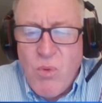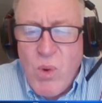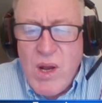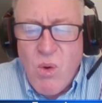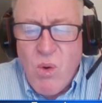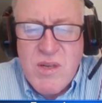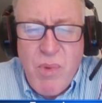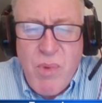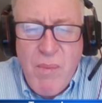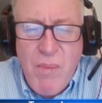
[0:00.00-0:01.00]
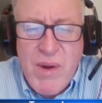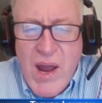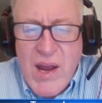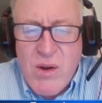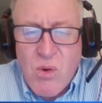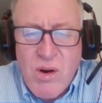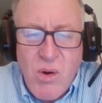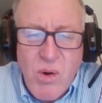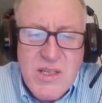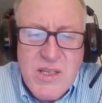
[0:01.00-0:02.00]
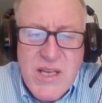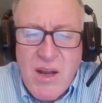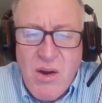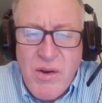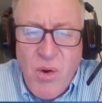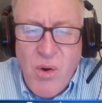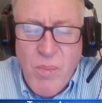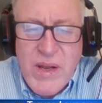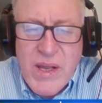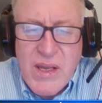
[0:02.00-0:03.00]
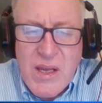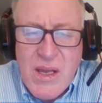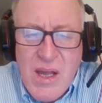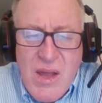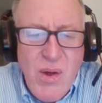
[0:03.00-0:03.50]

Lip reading: before we launch a bombing raid or an attack on Normandy.